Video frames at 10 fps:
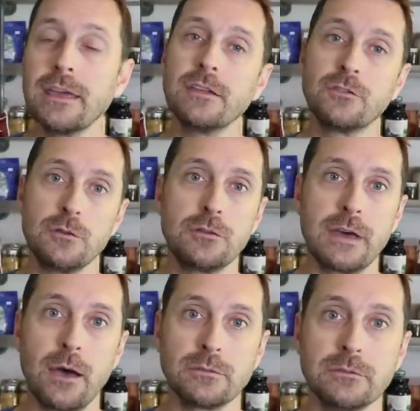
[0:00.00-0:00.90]
and
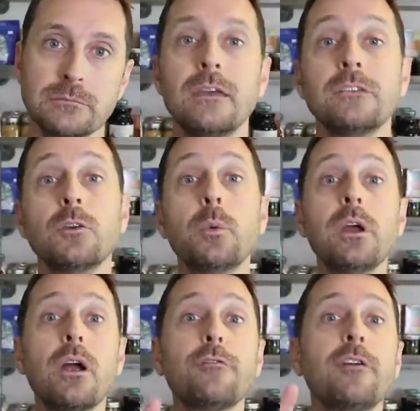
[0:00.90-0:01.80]
2,000. So
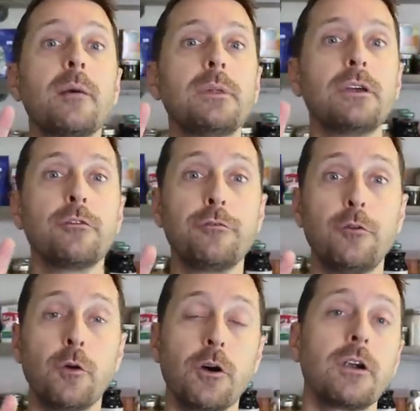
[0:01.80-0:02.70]
we are a family of
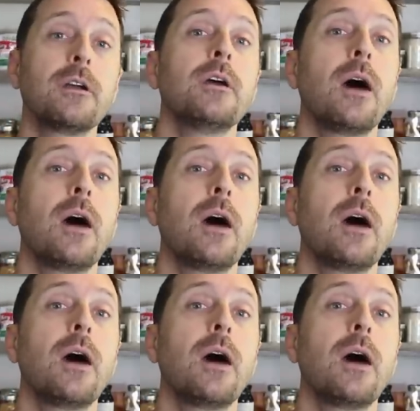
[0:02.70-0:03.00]
four.